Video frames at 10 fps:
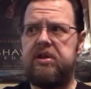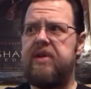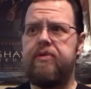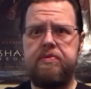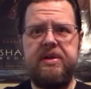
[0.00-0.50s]

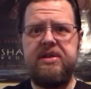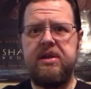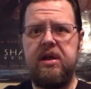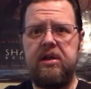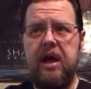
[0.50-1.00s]
delivered
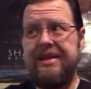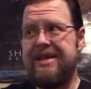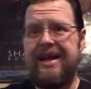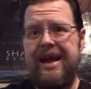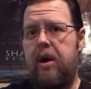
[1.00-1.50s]
pizza a lot. It's
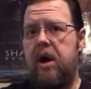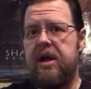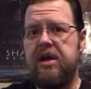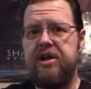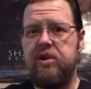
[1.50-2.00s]
kind of how I
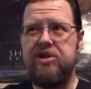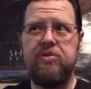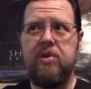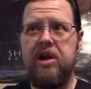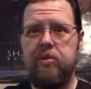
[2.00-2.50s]
got into it. I used to
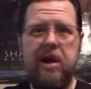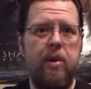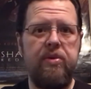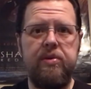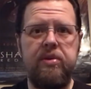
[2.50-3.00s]
ride around
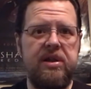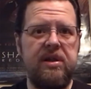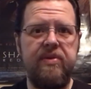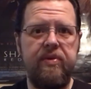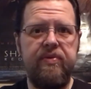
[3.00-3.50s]
with him when he
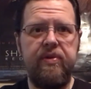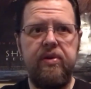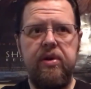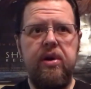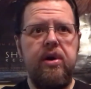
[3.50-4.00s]
delivered for
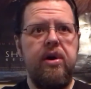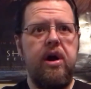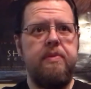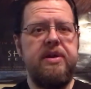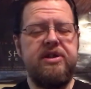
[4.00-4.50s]

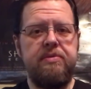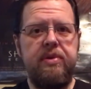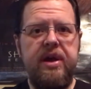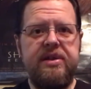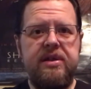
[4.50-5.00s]
a pizza
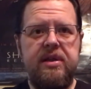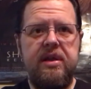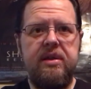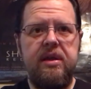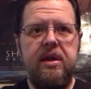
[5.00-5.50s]
place, and
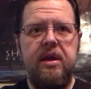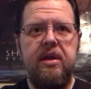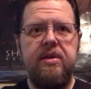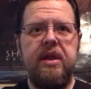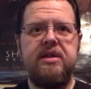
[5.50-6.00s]
then
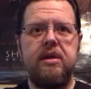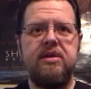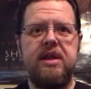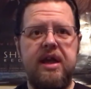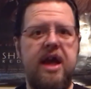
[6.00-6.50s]
they started
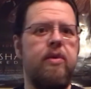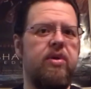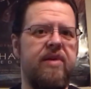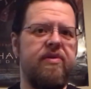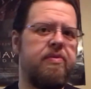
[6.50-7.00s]
saying, hey, we'll
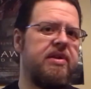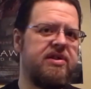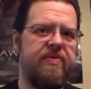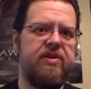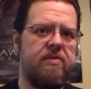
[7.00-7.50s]
give you
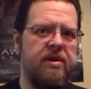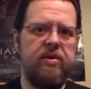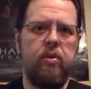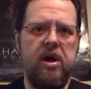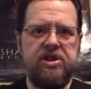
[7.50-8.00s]
pizza if you come in
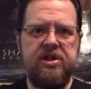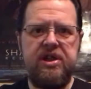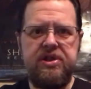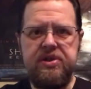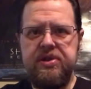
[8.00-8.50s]
and wash the
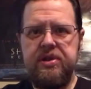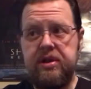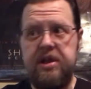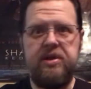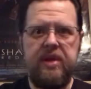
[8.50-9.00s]
dishes.
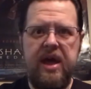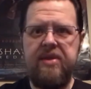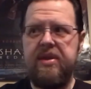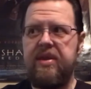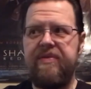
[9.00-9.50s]
And I do that,
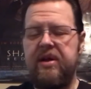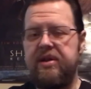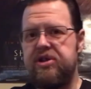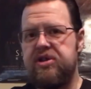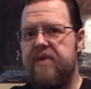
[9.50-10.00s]
and then they finally
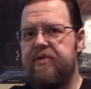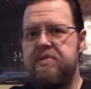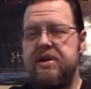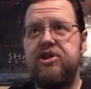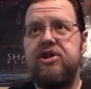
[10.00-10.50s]
just offered
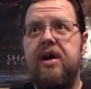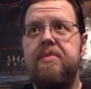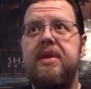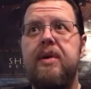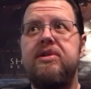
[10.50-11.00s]
me a job.
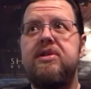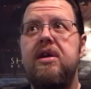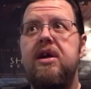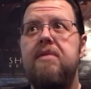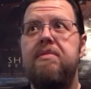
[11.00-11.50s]
And that was
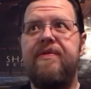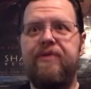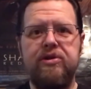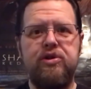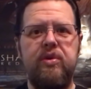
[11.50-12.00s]
my
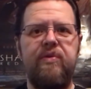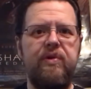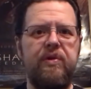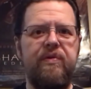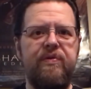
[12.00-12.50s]
first real
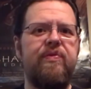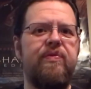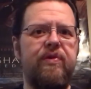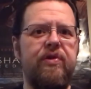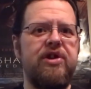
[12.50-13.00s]

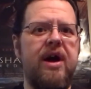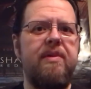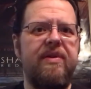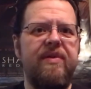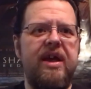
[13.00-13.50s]
full job
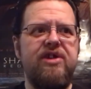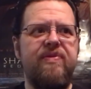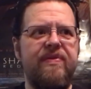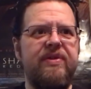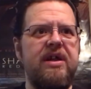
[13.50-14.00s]
at age
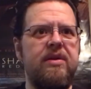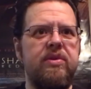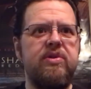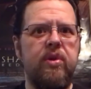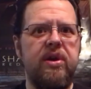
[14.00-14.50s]
15,
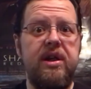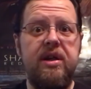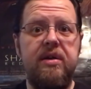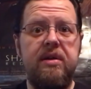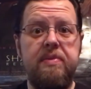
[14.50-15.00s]
was working at
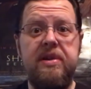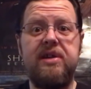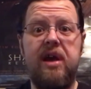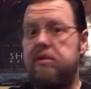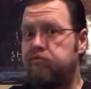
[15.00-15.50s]
a Pizza
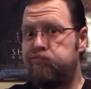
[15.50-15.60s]
Hut.